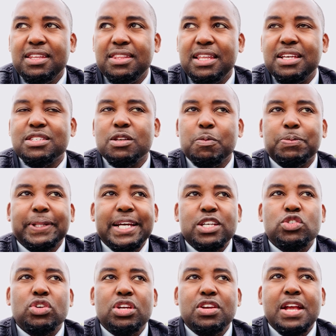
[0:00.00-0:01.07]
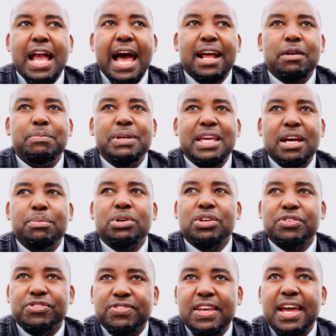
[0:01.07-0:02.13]
There's a place where you got to be able
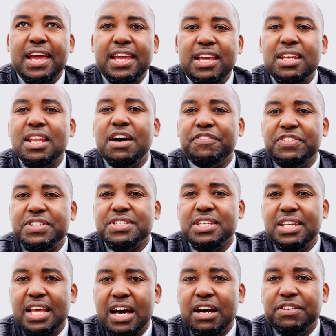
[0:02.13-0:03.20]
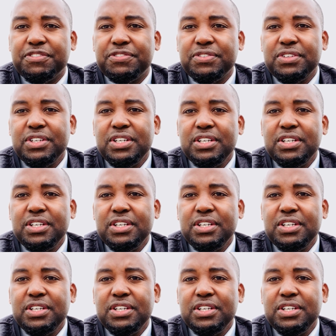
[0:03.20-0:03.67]
to say enough is enough.